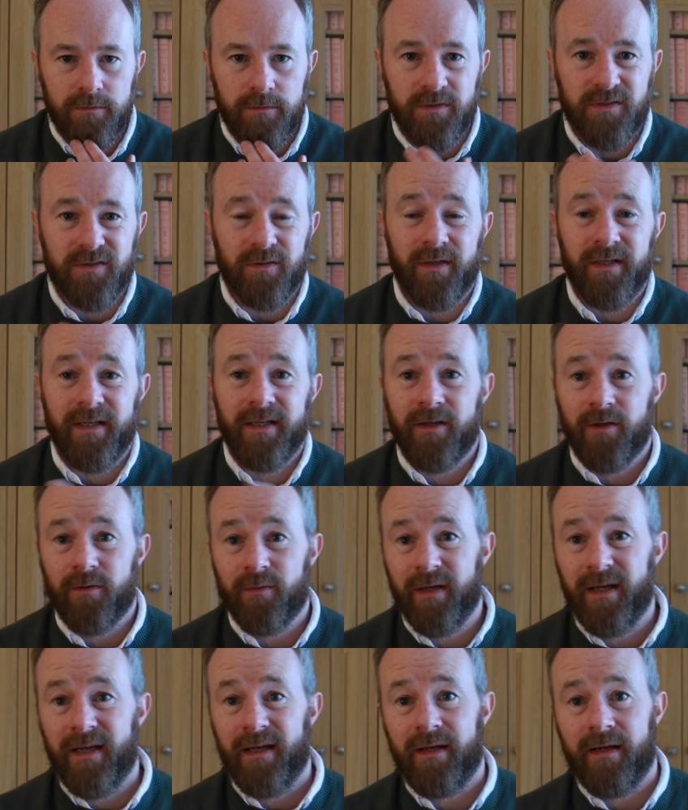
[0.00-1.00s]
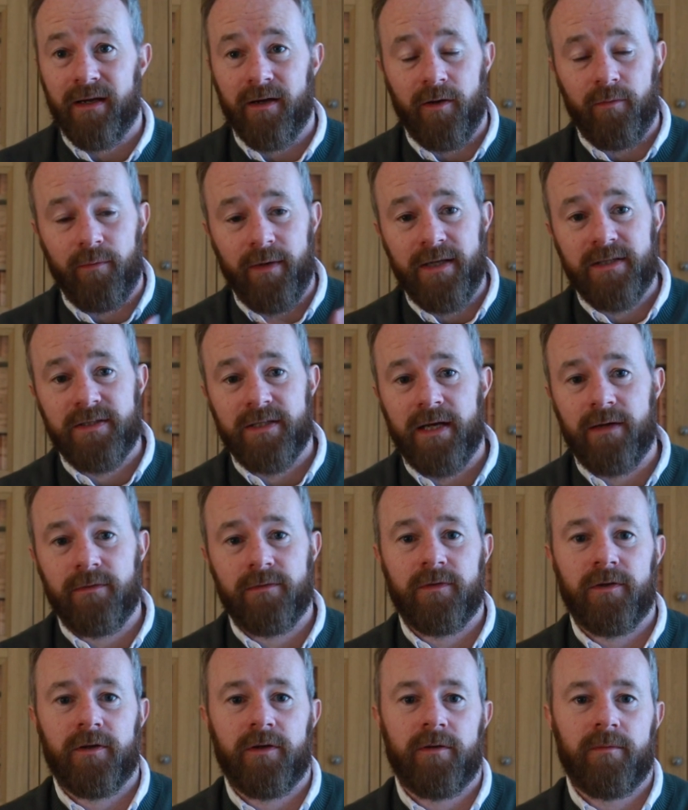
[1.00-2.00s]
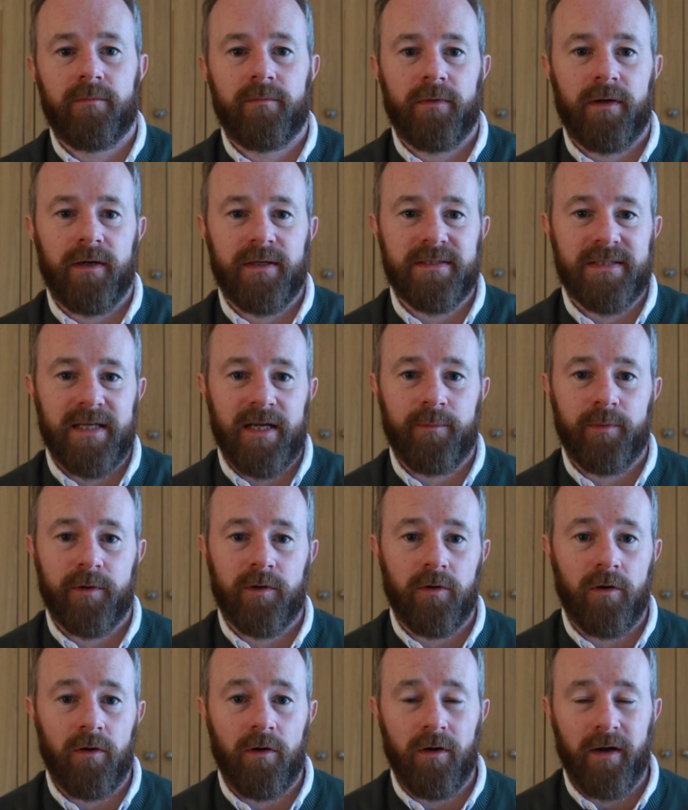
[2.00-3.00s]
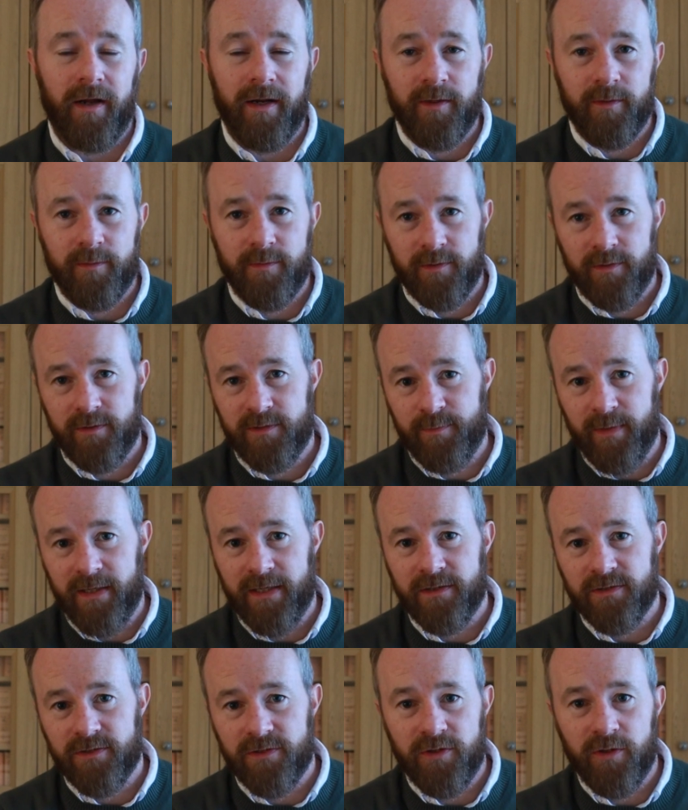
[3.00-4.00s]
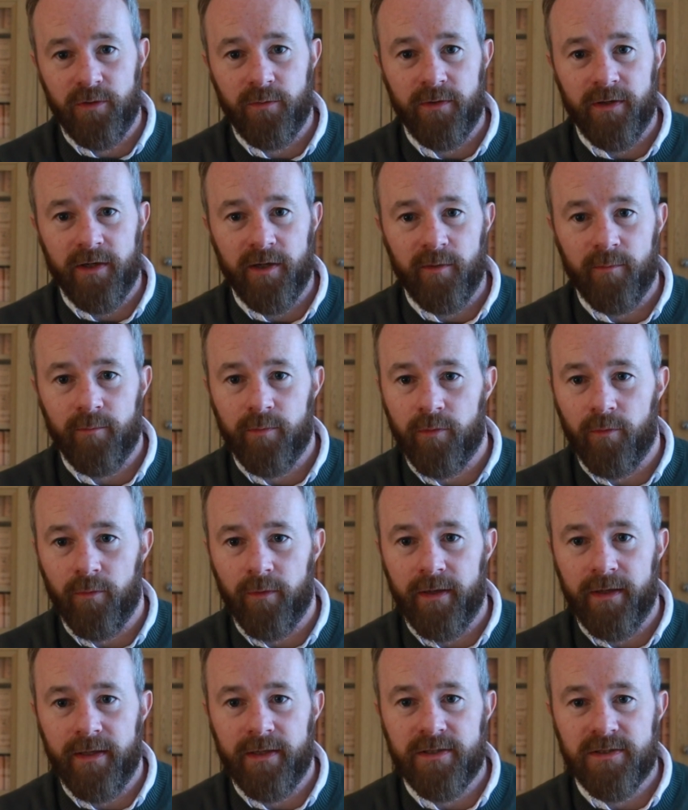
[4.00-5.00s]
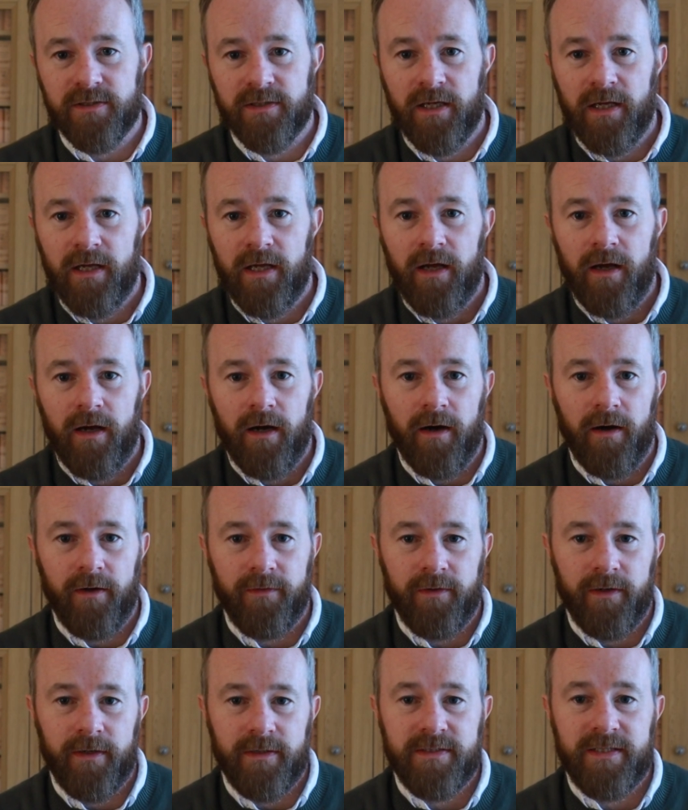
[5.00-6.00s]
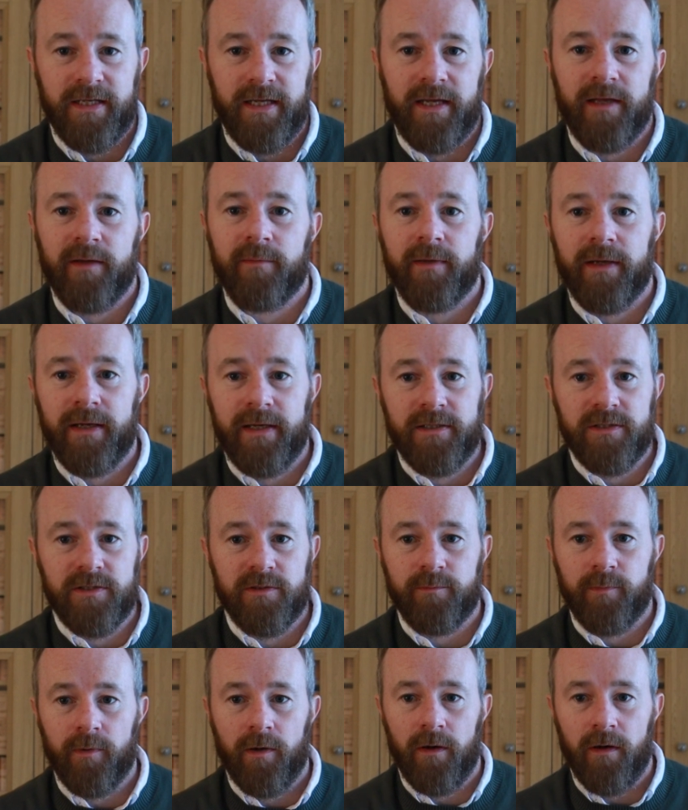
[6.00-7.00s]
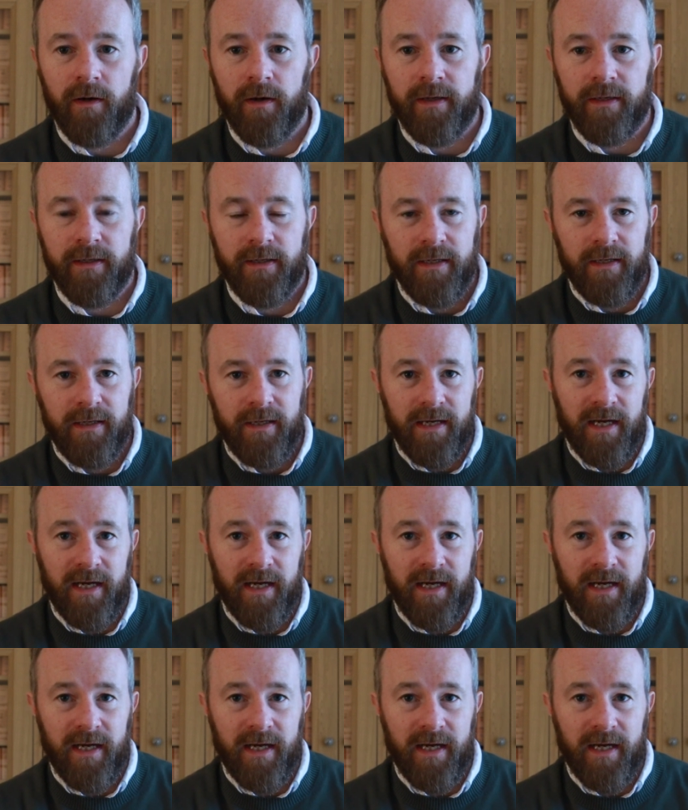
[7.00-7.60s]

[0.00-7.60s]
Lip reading: So I did agree. I reached out to them. I set up a call. I ended up speaking to two of their employees on their team in Dubai.